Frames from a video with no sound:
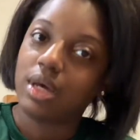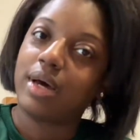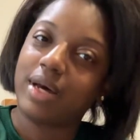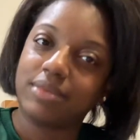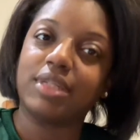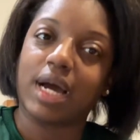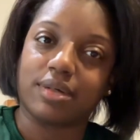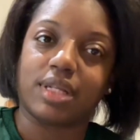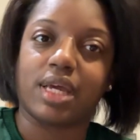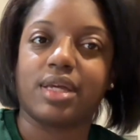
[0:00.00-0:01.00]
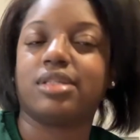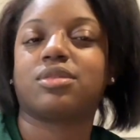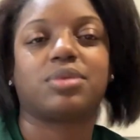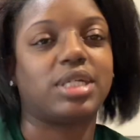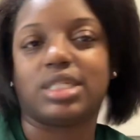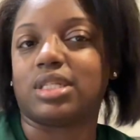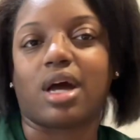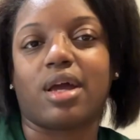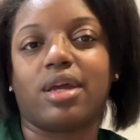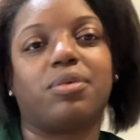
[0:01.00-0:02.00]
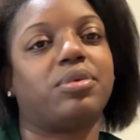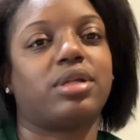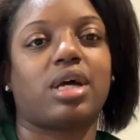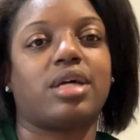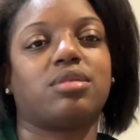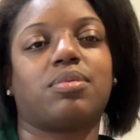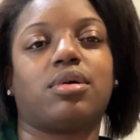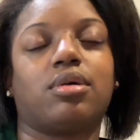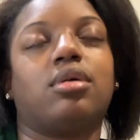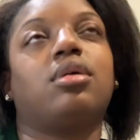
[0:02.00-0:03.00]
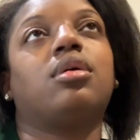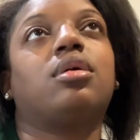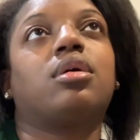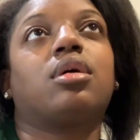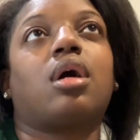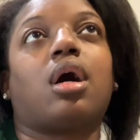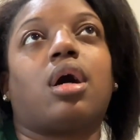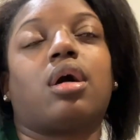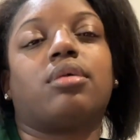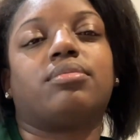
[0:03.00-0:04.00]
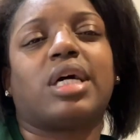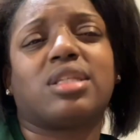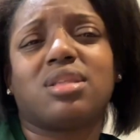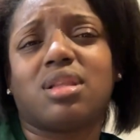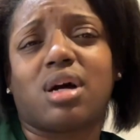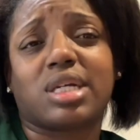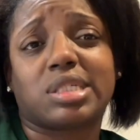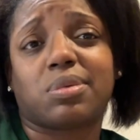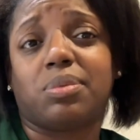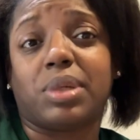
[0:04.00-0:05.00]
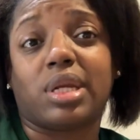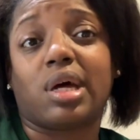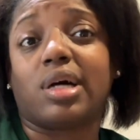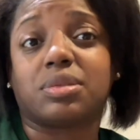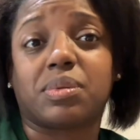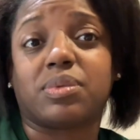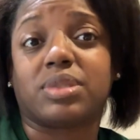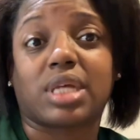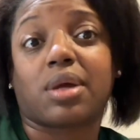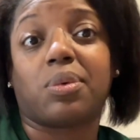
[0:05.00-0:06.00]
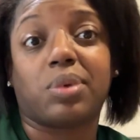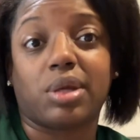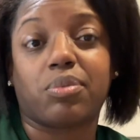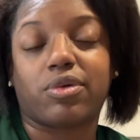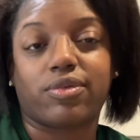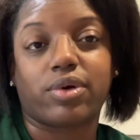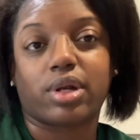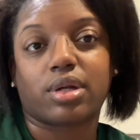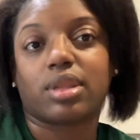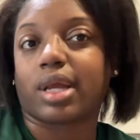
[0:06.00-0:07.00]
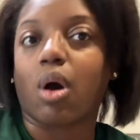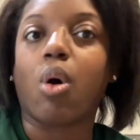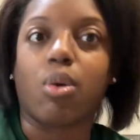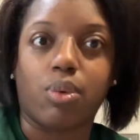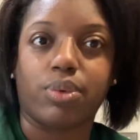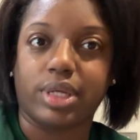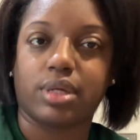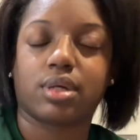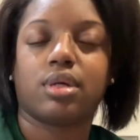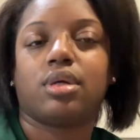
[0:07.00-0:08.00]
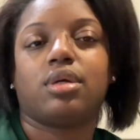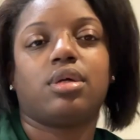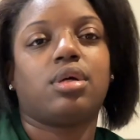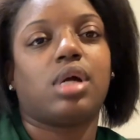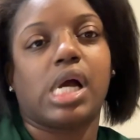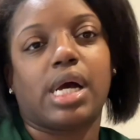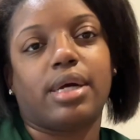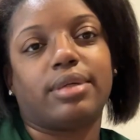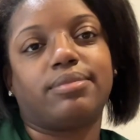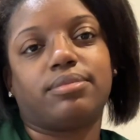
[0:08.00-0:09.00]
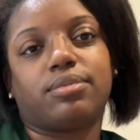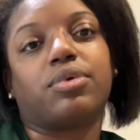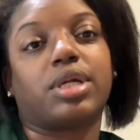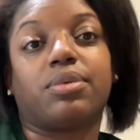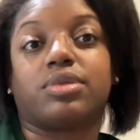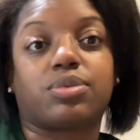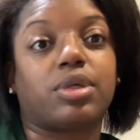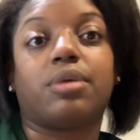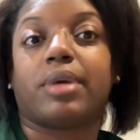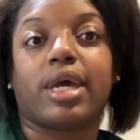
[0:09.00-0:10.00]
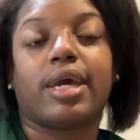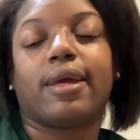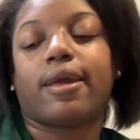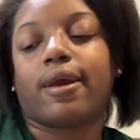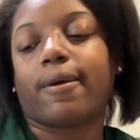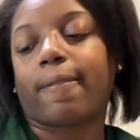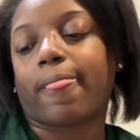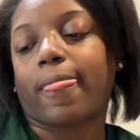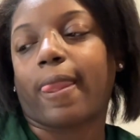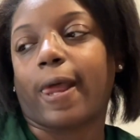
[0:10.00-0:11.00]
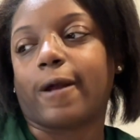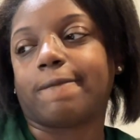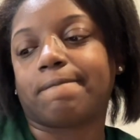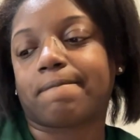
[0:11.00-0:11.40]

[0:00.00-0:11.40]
of down days where he's not and we're in the hospital. Um, I think the longest we've been in the hospital was like a week before, like a whole week um, where he was really bad. Yeah. Um,